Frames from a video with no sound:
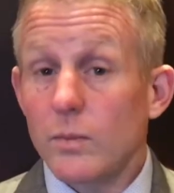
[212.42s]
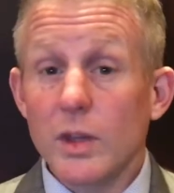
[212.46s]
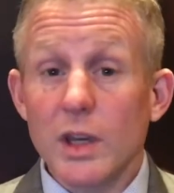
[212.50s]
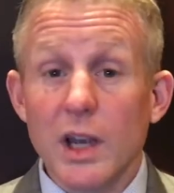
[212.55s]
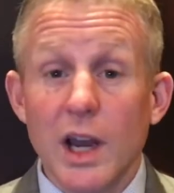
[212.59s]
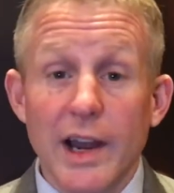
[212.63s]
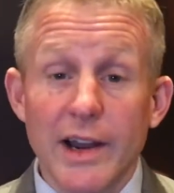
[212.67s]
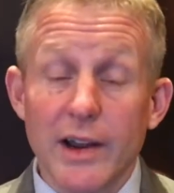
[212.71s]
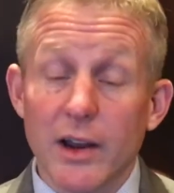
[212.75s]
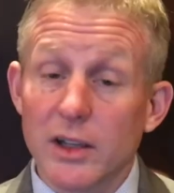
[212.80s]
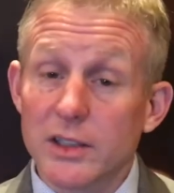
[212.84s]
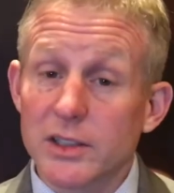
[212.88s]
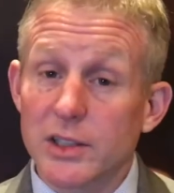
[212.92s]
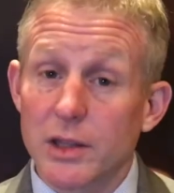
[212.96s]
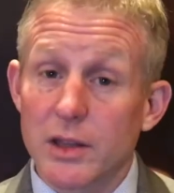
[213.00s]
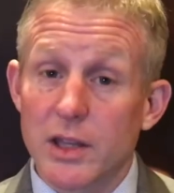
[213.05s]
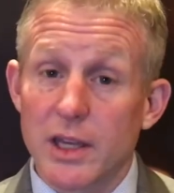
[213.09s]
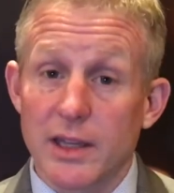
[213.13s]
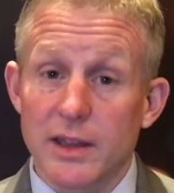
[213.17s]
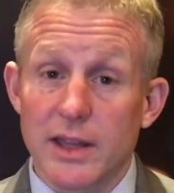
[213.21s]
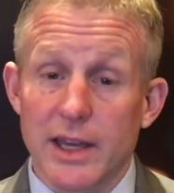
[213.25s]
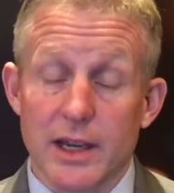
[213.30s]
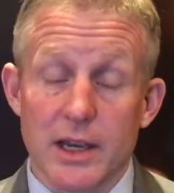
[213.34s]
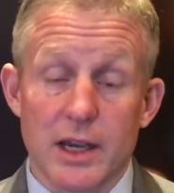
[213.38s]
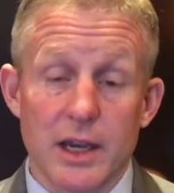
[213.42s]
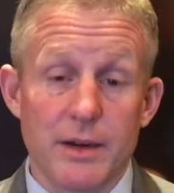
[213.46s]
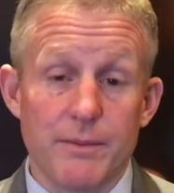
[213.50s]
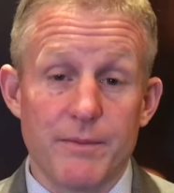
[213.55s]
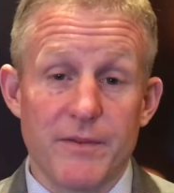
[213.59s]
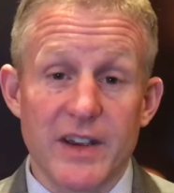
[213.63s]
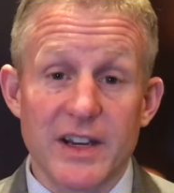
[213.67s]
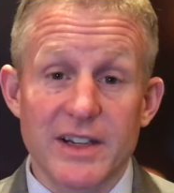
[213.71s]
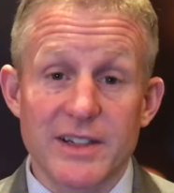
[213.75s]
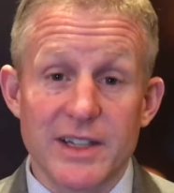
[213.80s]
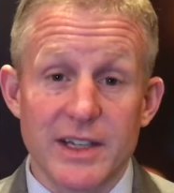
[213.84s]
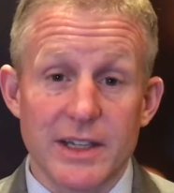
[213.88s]
I also think that
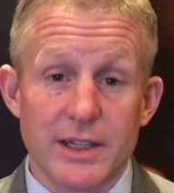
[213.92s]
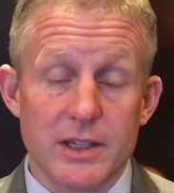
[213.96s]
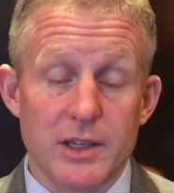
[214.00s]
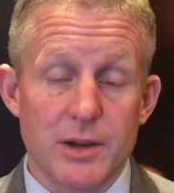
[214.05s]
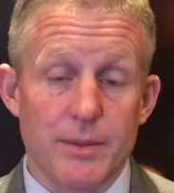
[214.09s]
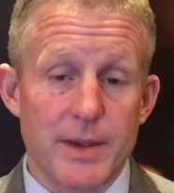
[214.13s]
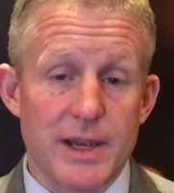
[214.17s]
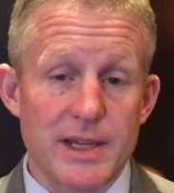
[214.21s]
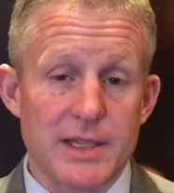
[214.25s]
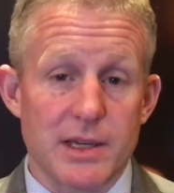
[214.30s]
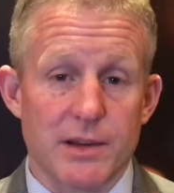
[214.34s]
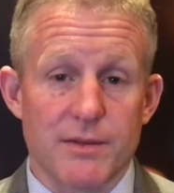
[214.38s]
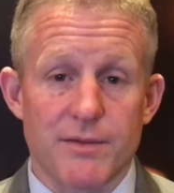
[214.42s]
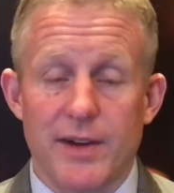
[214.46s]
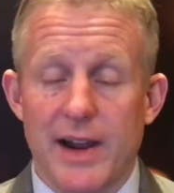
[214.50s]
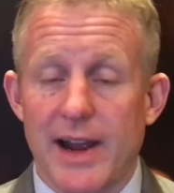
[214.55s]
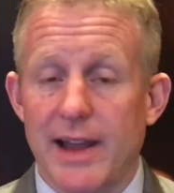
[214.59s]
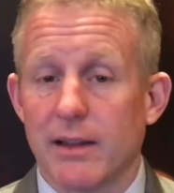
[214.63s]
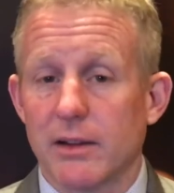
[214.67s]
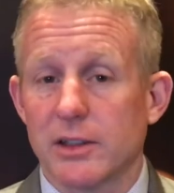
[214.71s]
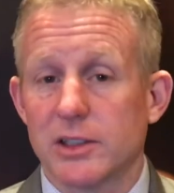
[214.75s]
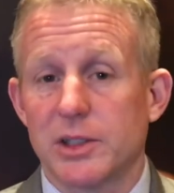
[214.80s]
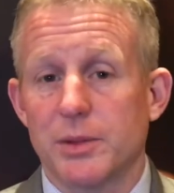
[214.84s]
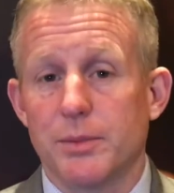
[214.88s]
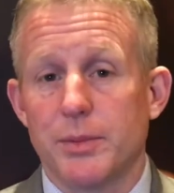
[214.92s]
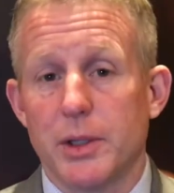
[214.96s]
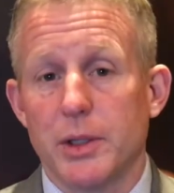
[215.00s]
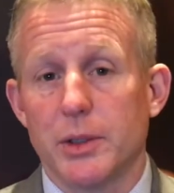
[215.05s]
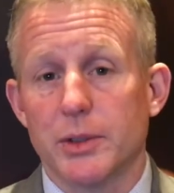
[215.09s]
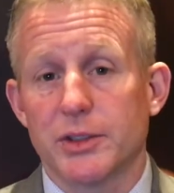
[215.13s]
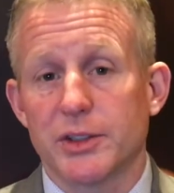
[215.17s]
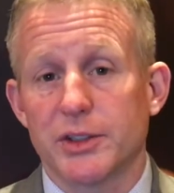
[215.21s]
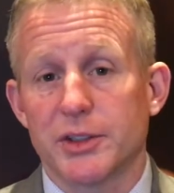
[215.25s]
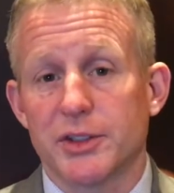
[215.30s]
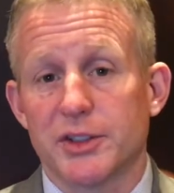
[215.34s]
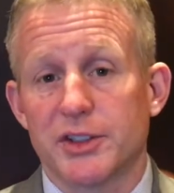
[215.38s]
convicted domestic violence
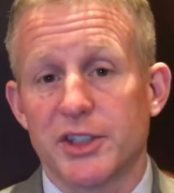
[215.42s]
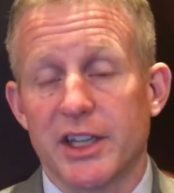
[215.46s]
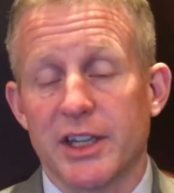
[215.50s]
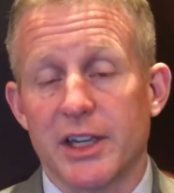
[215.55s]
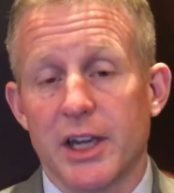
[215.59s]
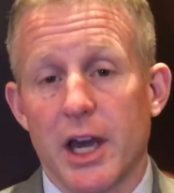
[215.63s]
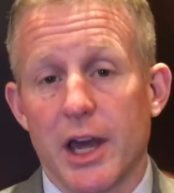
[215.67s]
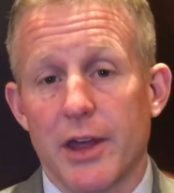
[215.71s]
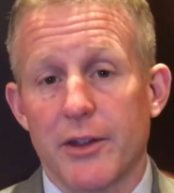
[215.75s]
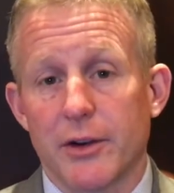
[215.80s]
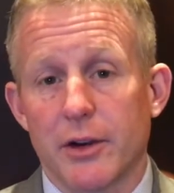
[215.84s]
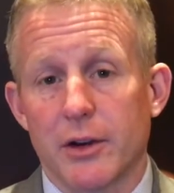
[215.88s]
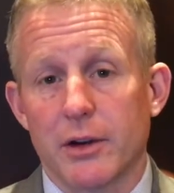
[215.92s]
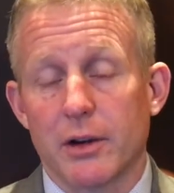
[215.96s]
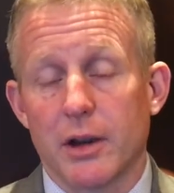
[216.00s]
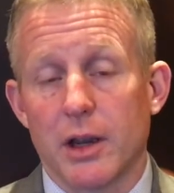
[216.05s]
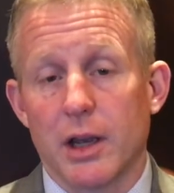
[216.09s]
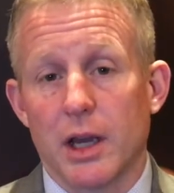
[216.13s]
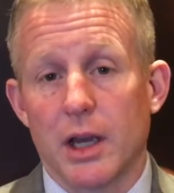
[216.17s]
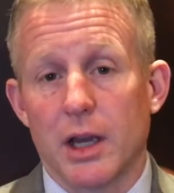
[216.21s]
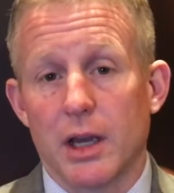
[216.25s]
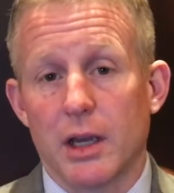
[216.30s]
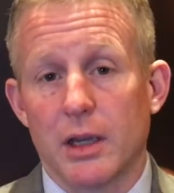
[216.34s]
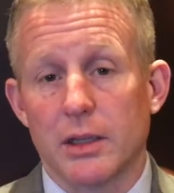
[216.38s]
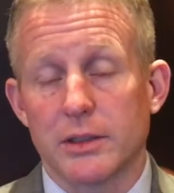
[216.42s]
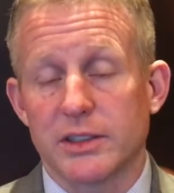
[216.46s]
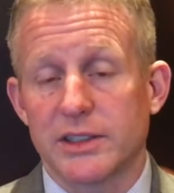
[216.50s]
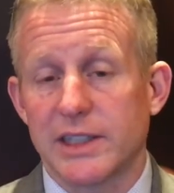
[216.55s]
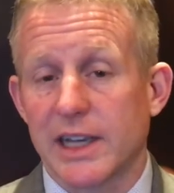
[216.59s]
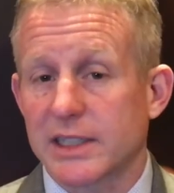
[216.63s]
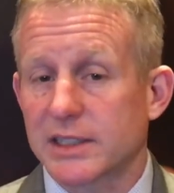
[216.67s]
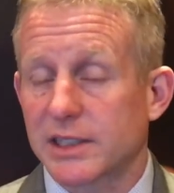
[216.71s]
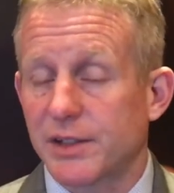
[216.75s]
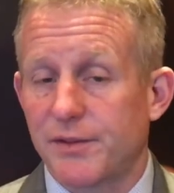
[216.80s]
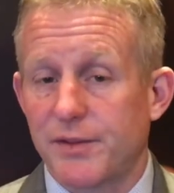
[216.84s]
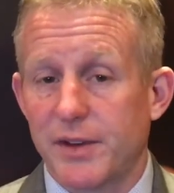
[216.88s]
abusers and other
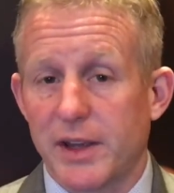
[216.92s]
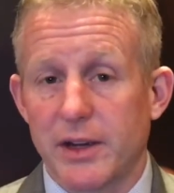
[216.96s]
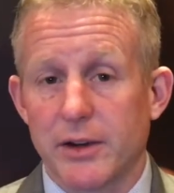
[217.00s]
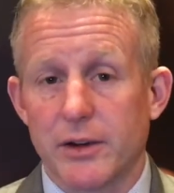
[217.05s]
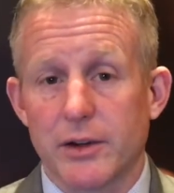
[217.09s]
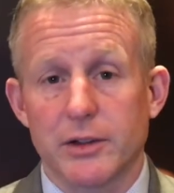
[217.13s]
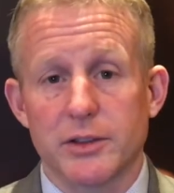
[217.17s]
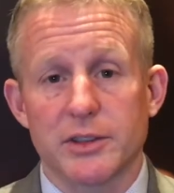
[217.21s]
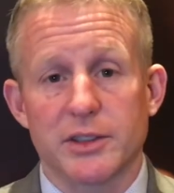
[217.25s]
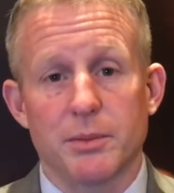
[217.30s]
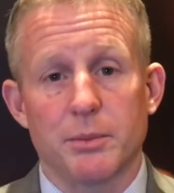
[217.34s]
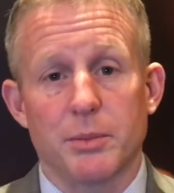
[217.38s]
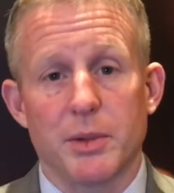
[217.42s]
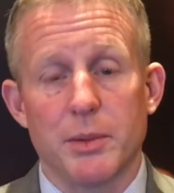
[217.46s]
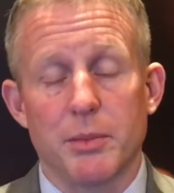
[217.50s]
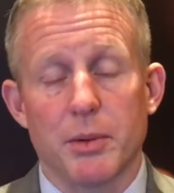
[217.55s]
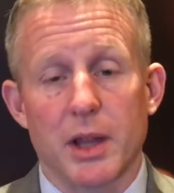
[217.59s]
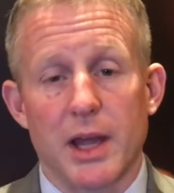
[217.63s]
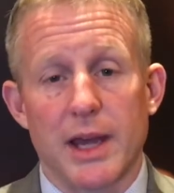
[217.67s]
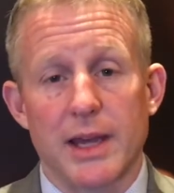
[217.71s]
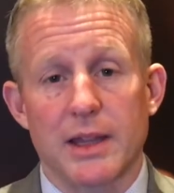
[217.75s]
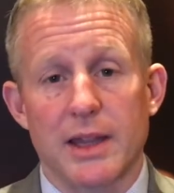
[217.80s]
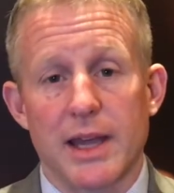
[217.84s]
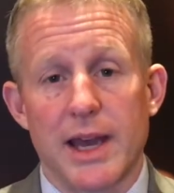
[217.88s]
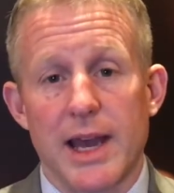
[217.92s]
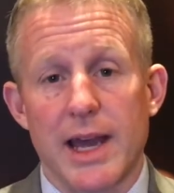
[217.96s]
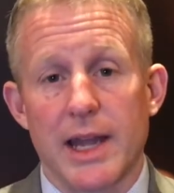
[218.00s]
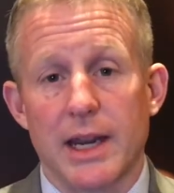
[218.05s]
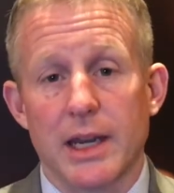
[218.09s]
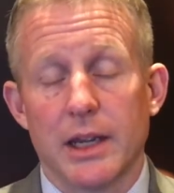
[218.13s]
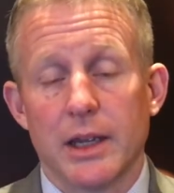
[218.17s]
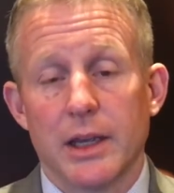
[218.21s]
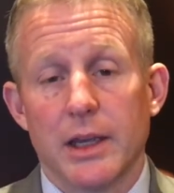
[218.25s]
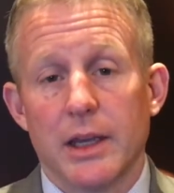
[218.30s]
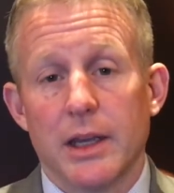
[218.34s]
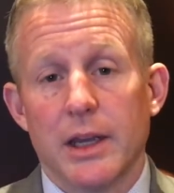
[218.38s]
sex offenders and people like
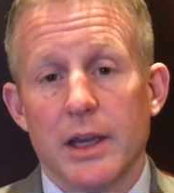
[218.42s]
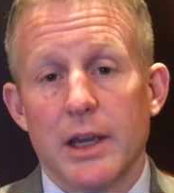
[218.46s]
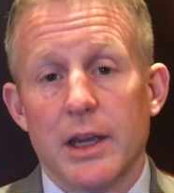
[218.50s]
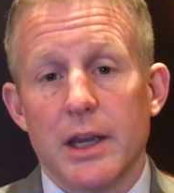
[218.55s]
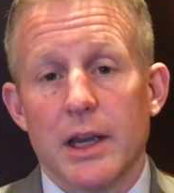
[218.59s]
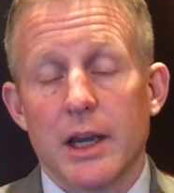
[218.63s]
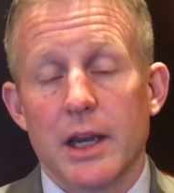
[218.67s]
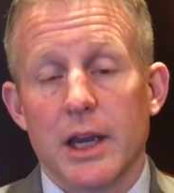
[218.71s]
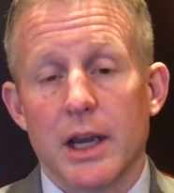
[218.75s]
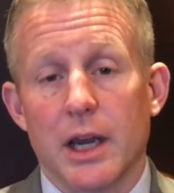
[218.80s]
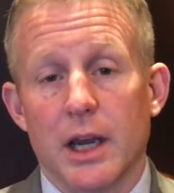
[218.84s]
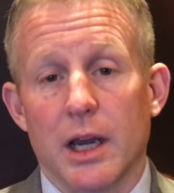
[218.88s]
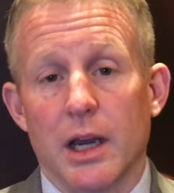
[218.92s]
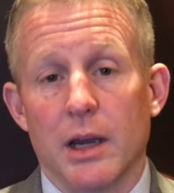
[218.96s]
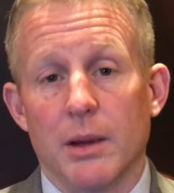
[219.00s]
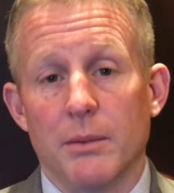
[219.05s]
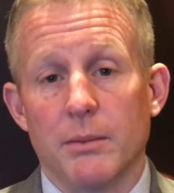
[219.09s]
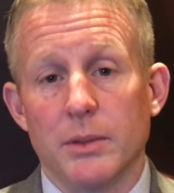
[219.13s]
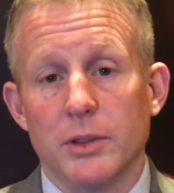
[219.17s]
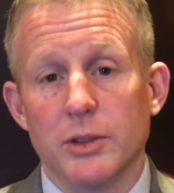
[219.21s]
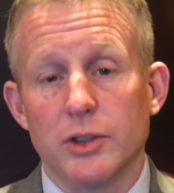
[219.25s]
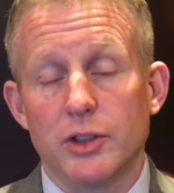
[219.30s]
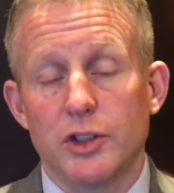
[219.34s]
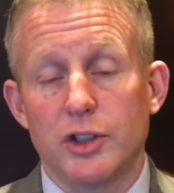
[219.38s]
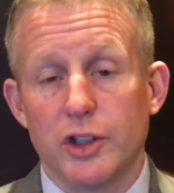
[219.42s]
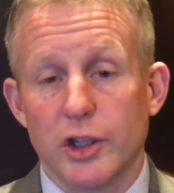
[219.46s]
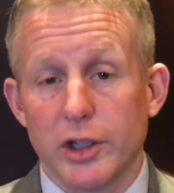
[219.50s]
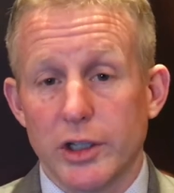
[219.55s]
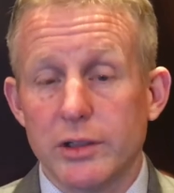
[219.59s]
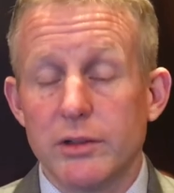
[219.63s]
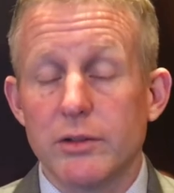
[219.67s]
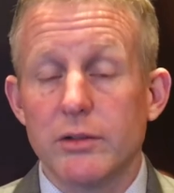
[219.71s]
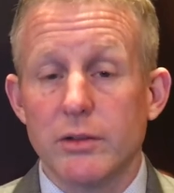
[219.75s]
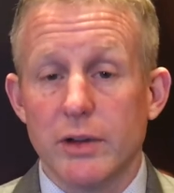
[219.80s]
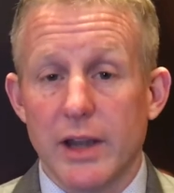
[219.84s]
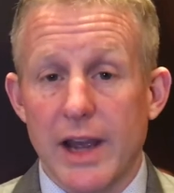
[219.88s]
that
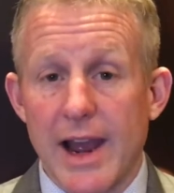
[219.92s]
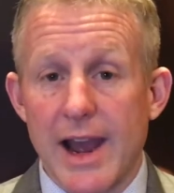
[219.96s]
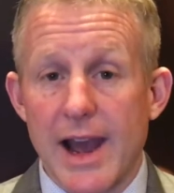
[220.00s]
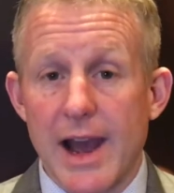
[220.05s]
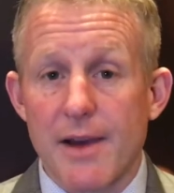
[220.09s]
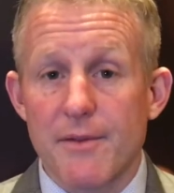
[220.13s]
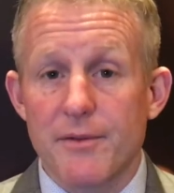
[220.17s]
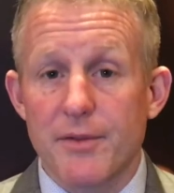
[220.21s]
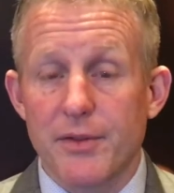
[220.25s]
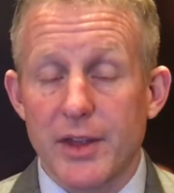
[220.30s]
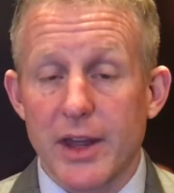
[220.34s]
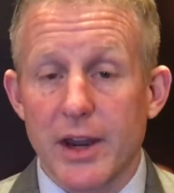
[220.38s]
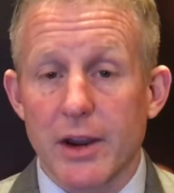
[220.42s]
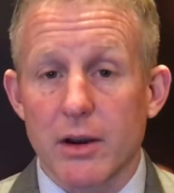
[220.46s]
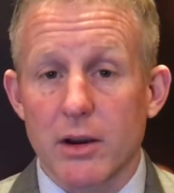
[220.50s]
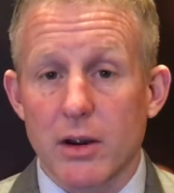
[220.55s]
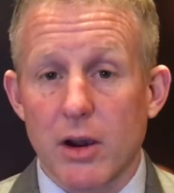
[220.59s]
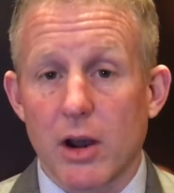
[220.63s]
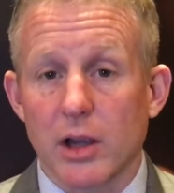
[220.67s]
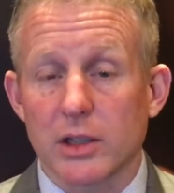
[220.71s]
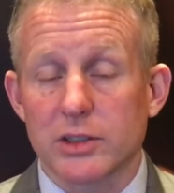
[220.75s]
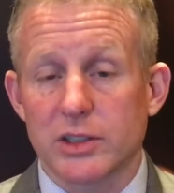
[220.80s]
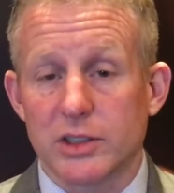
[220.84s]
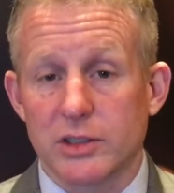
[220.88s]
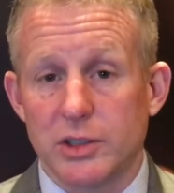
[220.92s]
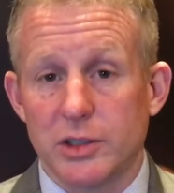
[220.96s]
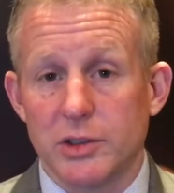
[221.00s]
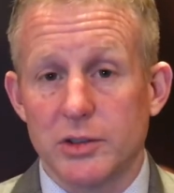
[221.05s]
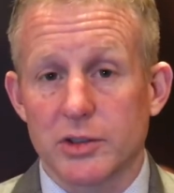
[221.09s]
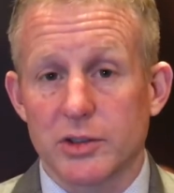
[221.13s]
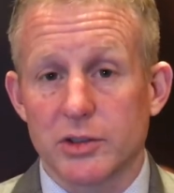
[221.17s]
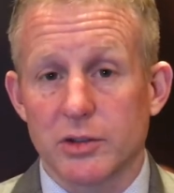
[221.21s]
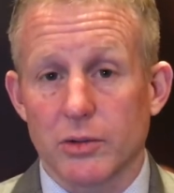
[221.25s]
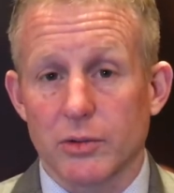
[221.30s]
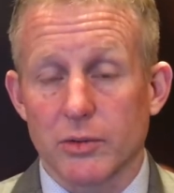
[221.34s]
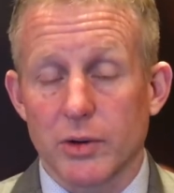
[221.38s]
should have their
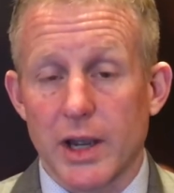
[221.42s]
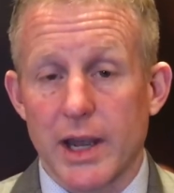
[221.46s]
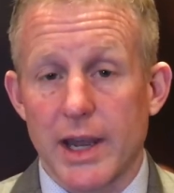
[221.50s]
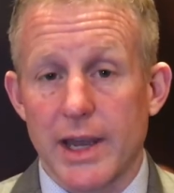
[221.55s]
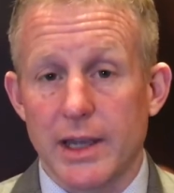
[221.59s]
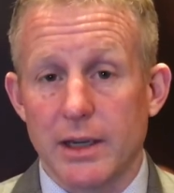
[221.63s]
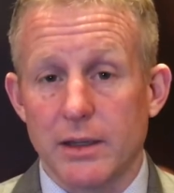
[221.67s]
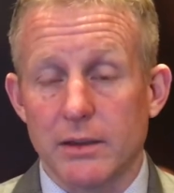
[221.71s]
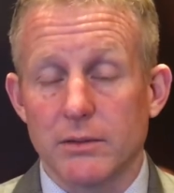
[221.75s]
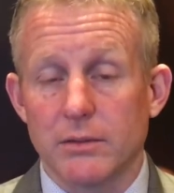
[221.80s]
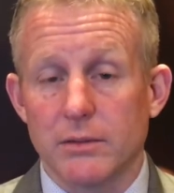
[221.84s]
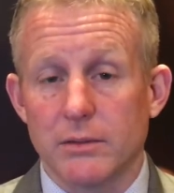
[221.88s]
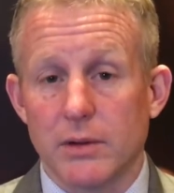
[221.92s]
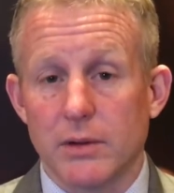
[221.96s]
constitutional right